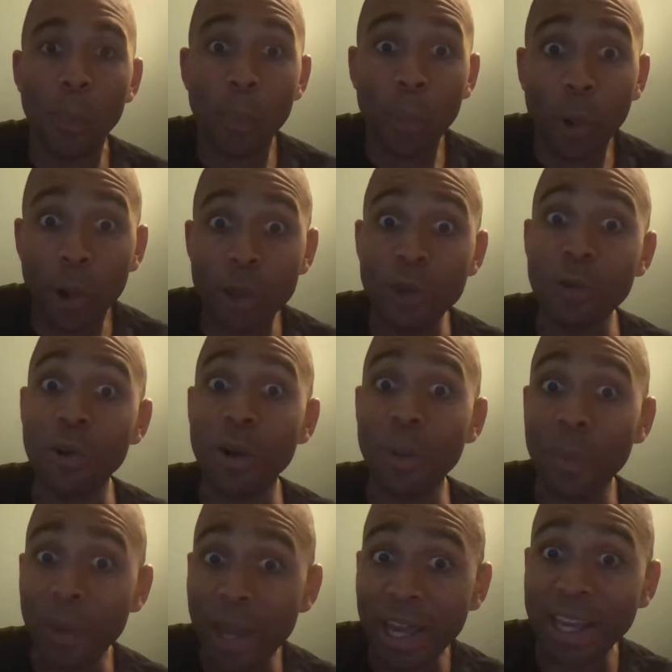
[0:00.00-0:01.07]
But you want to
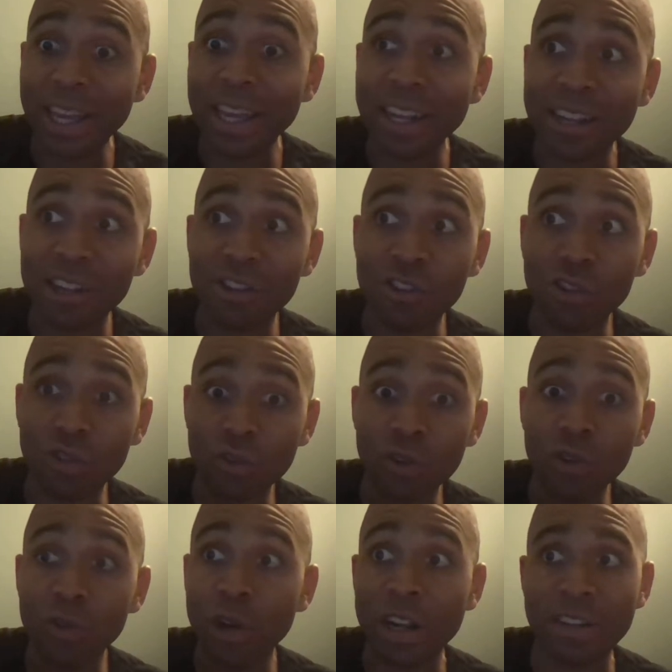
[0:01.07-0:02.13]
make it
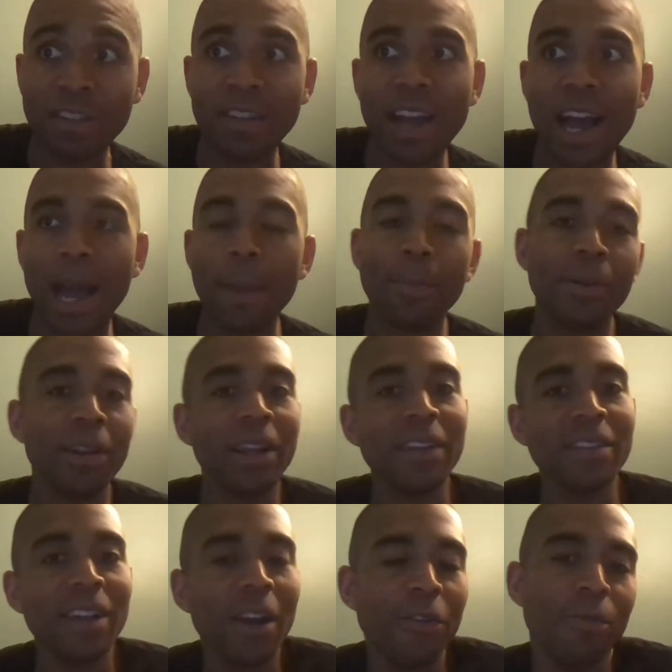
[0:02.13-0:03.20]
true when it's not. But
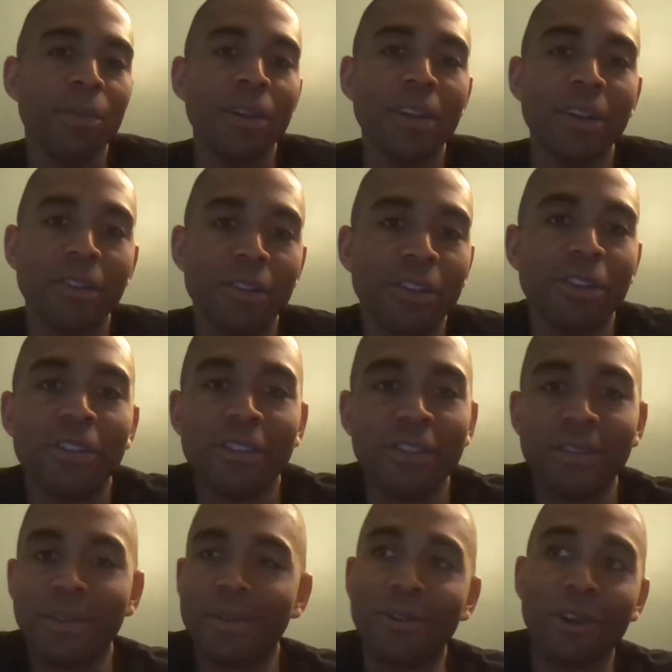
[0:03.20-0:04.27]
that's not for me
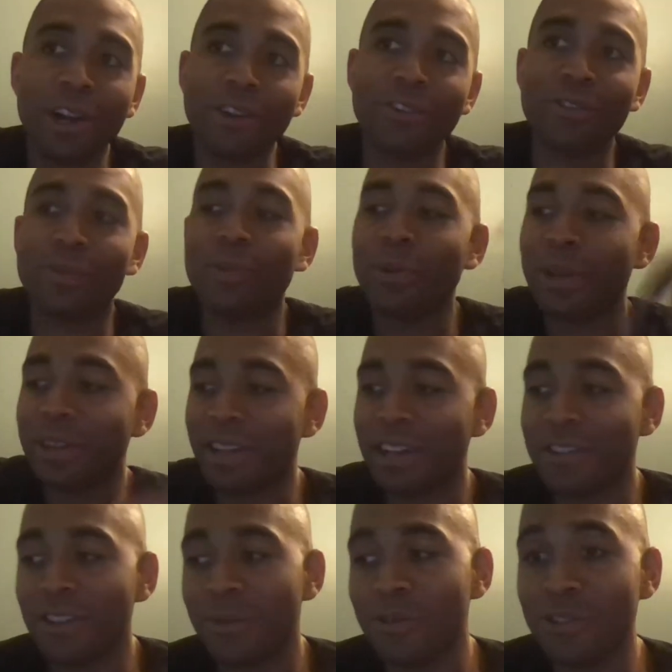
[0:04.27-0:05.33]
to correct her to the point.
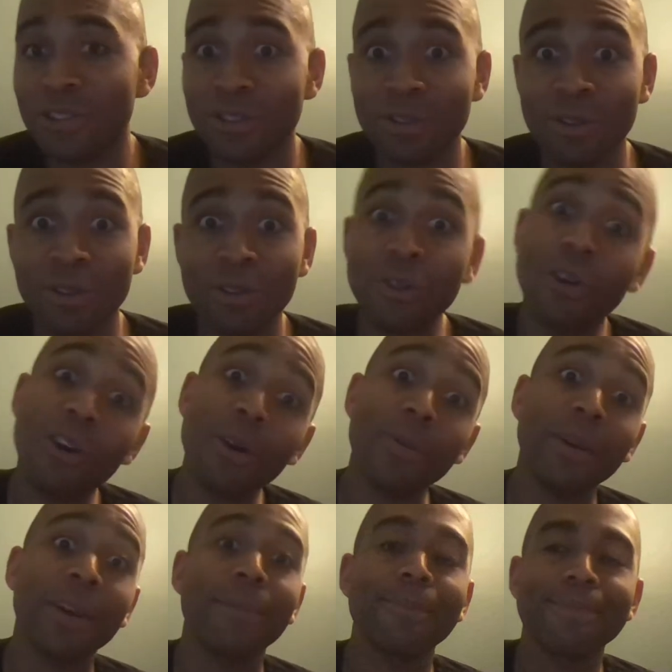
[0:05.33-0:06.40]
That's something she has learned the hard
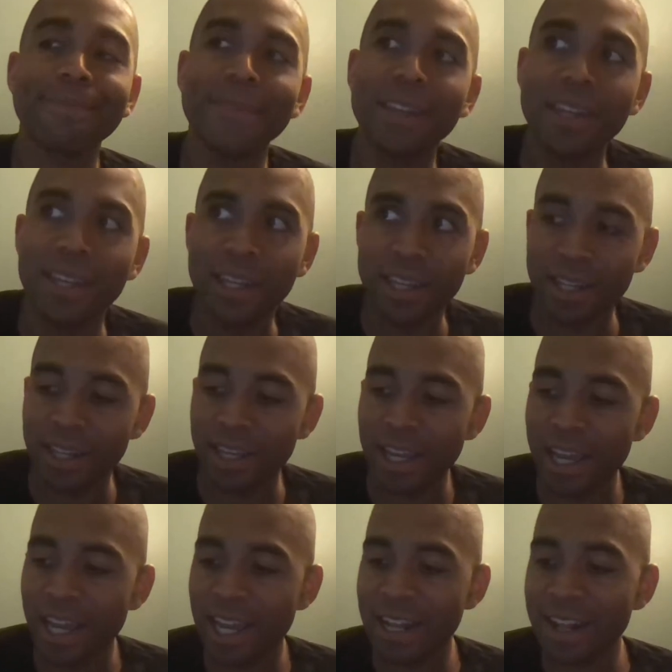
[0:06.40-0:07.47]
way.
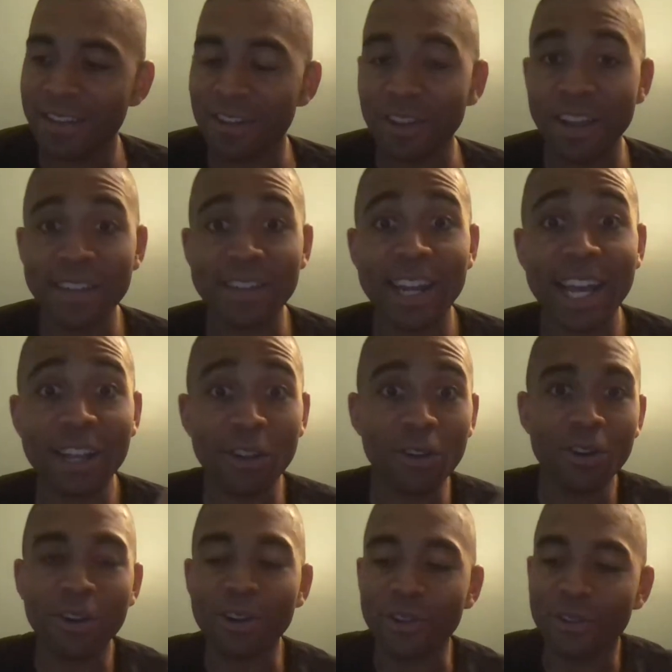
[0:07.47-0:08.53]
And that's a lesson I had to
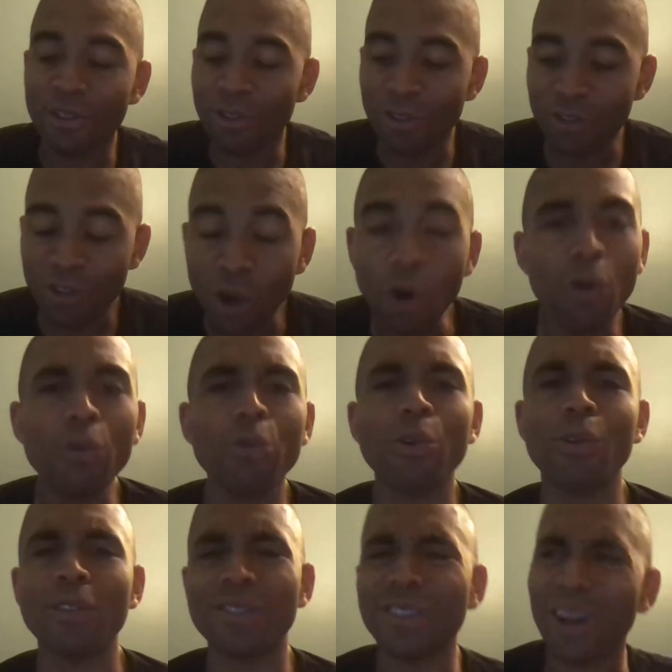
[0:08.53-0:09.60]
learn, just going through
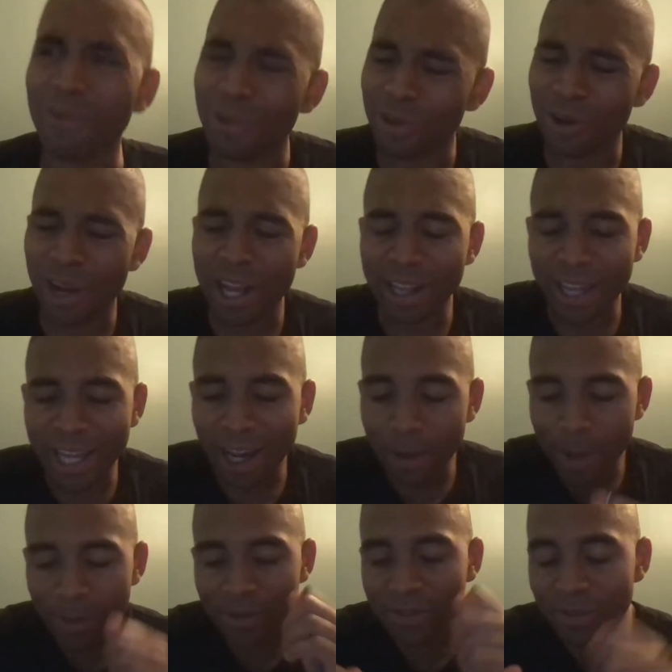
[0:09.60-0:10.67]
all this stuff with her. And, like, I
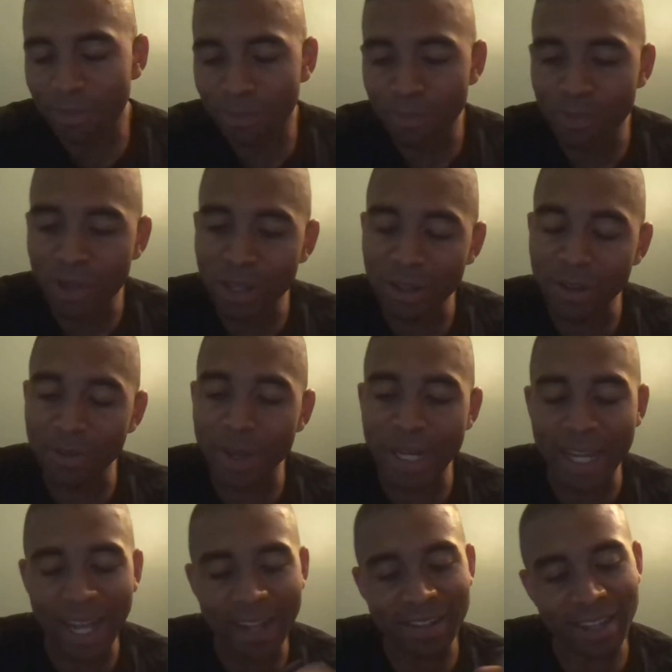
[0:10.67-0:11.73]
remember just being living in my
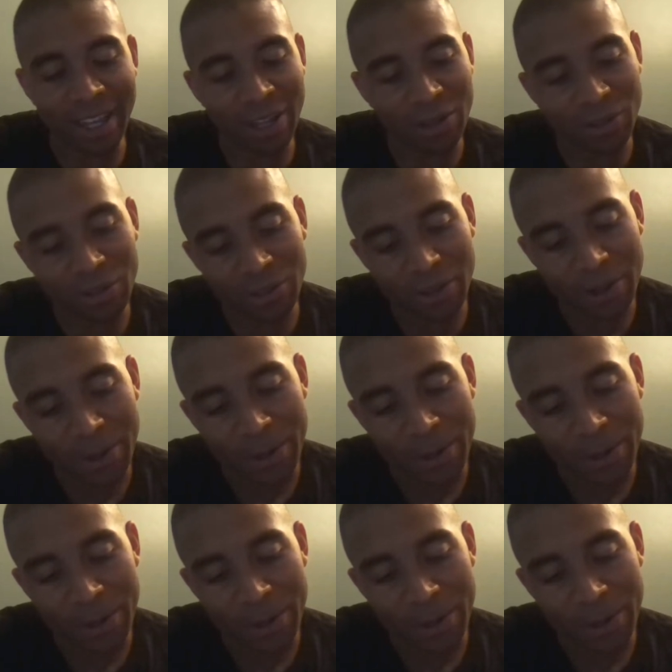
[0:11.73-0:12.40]
dad's house